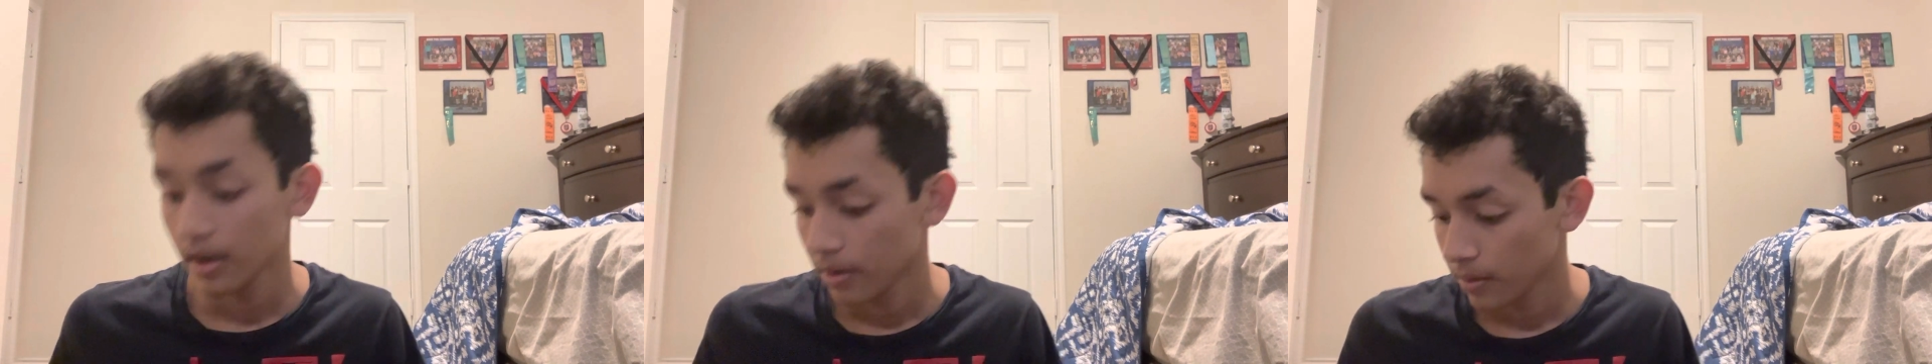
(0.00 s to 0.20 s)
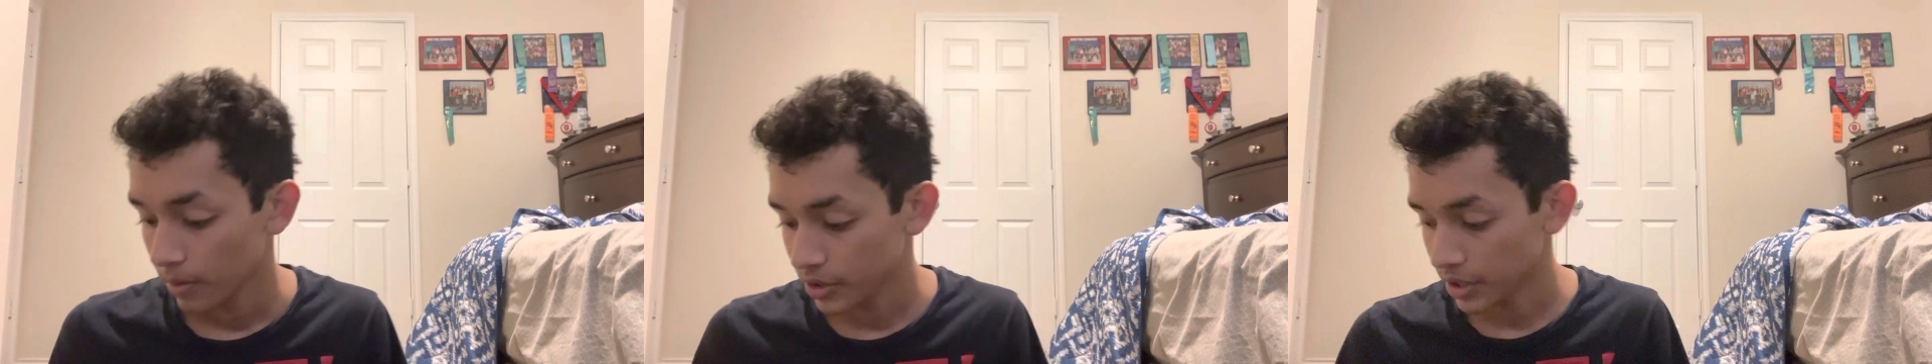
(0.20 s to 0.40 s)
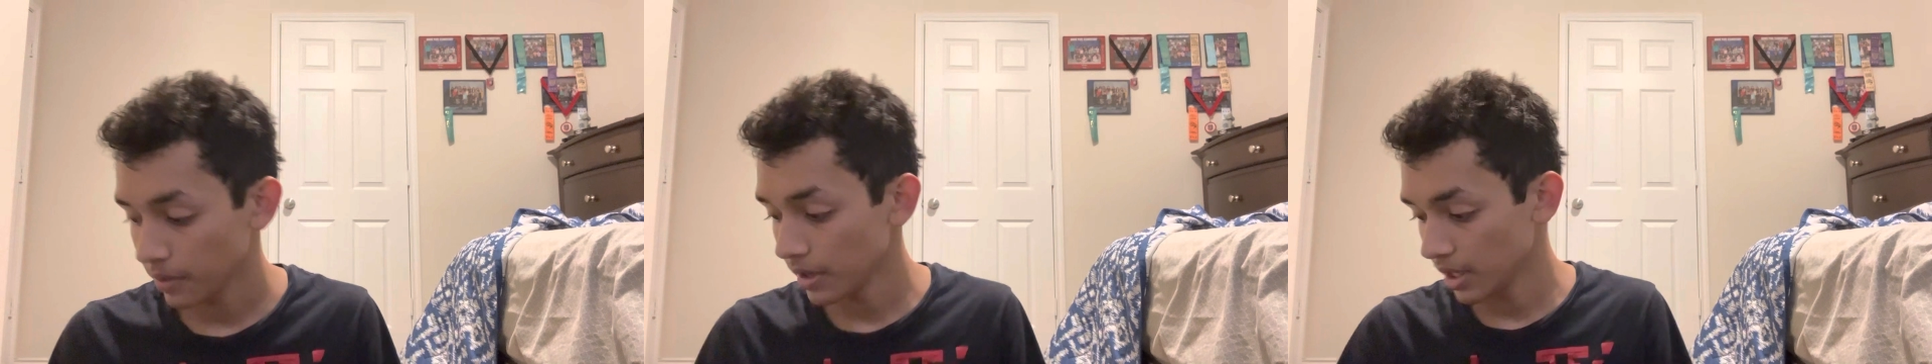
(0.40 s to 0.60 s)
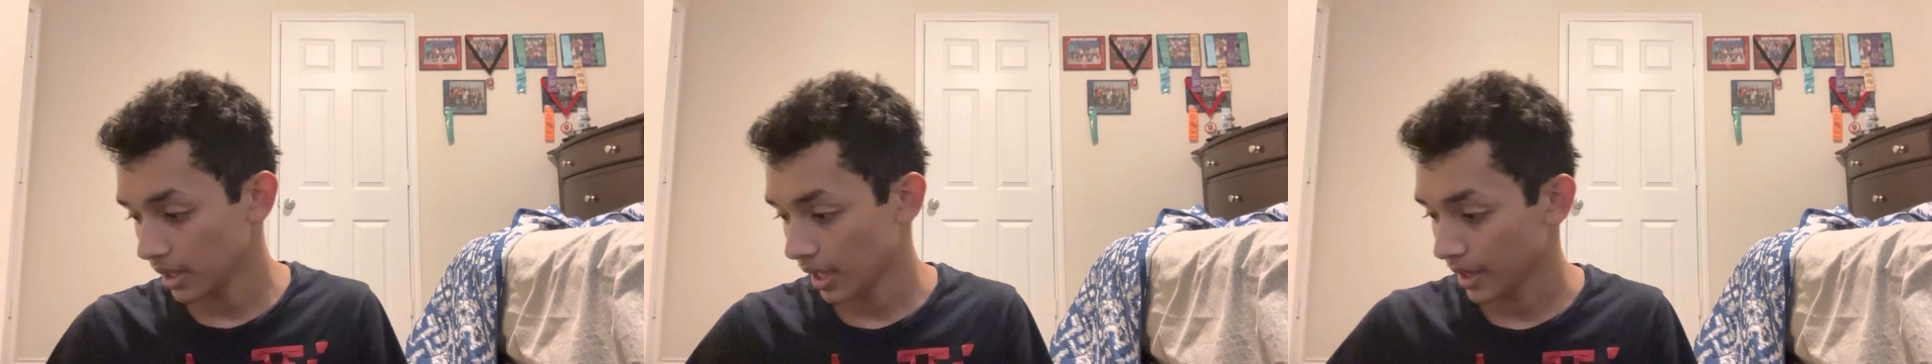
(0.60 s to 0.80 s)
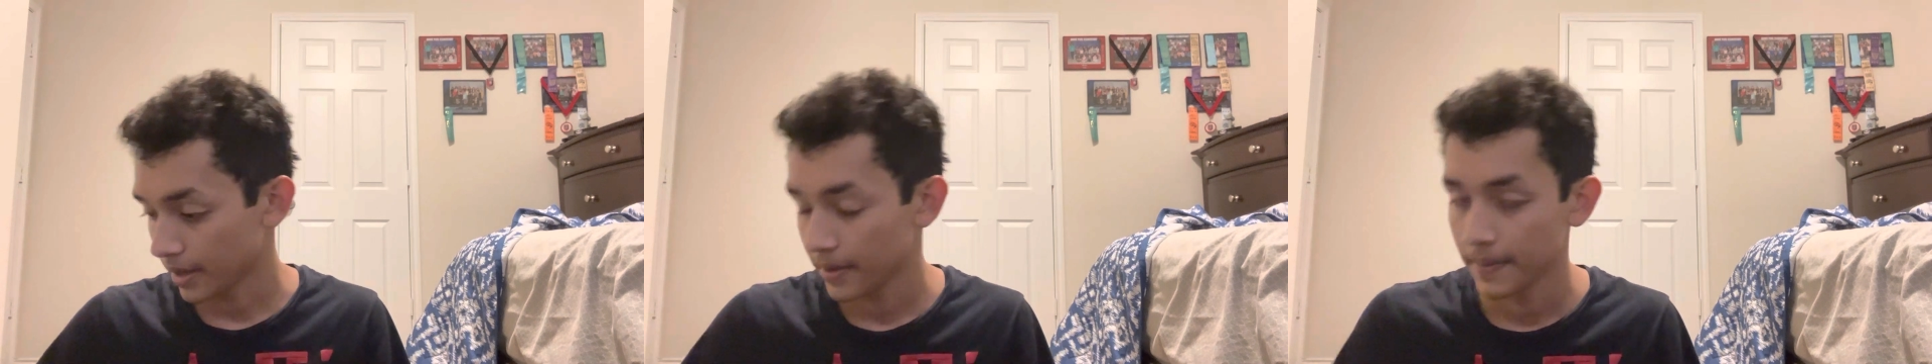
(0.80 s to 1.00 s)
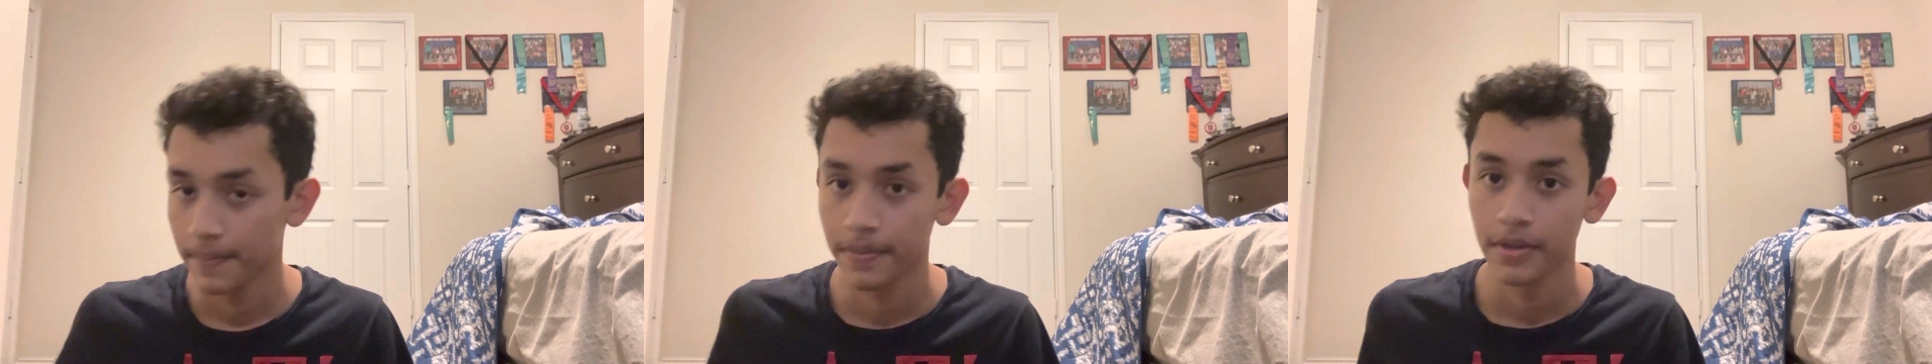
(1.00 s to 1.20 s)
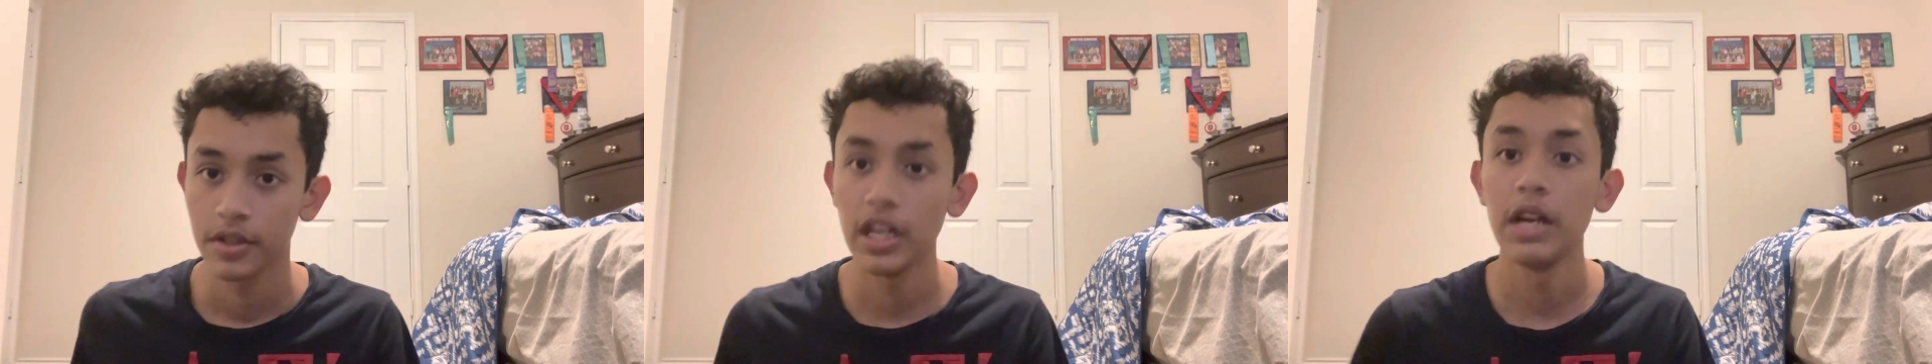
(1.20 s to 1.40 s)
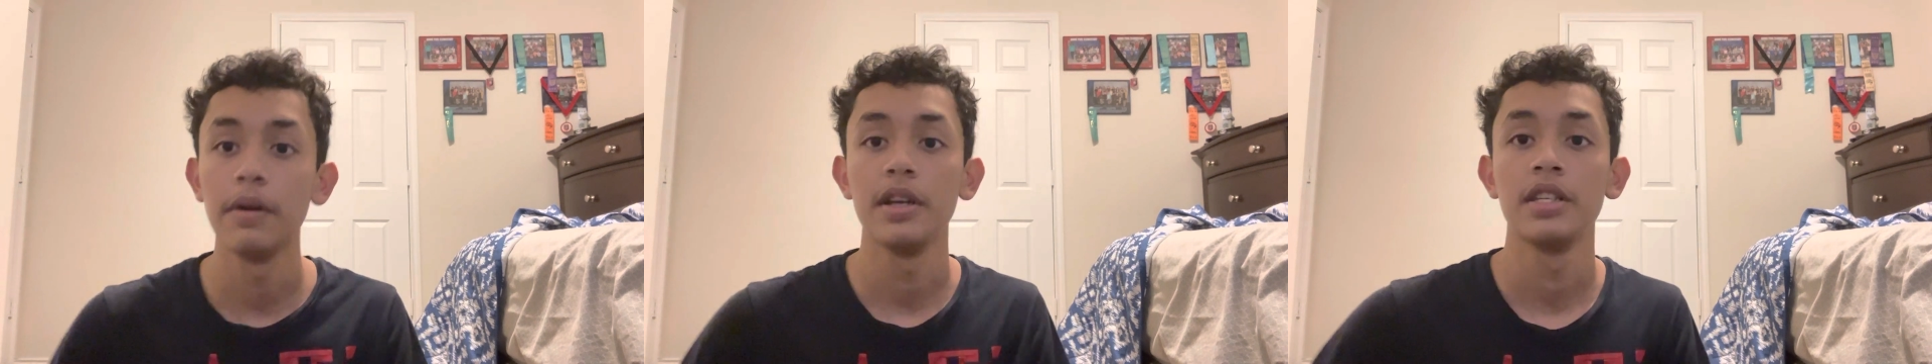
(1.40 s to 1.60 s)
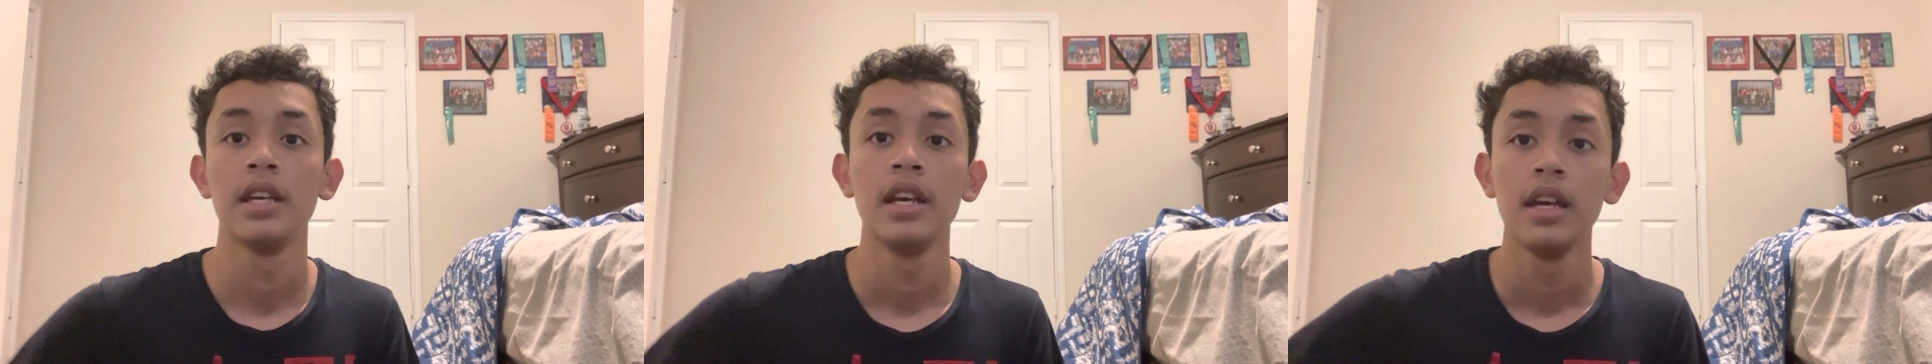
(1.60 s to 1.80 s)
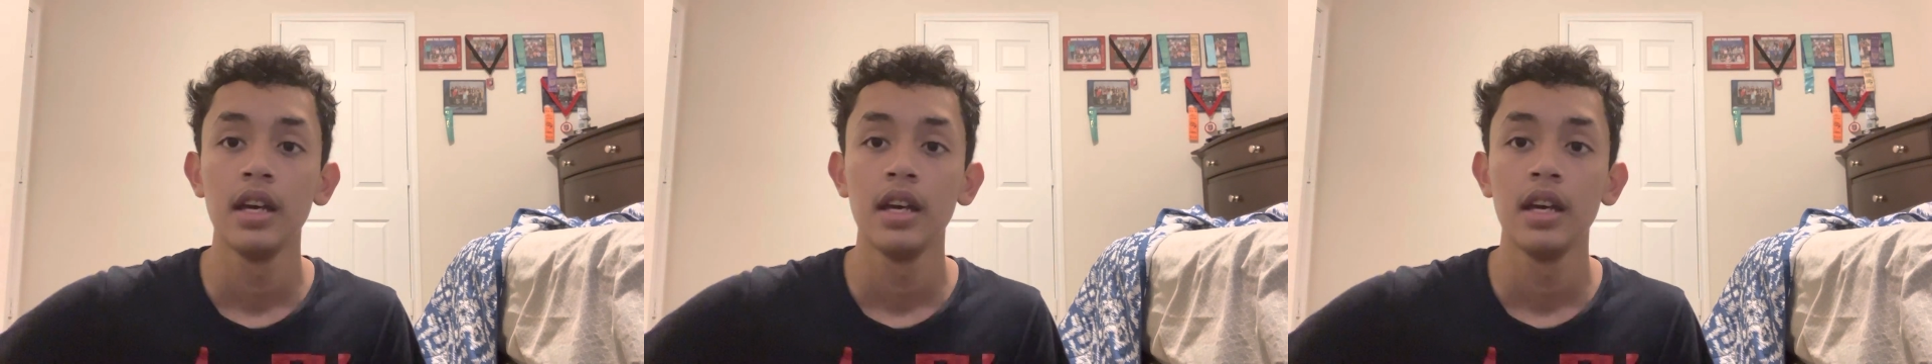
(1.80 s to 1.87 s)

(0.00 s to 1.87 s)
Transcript: whichever you like. So, anyways,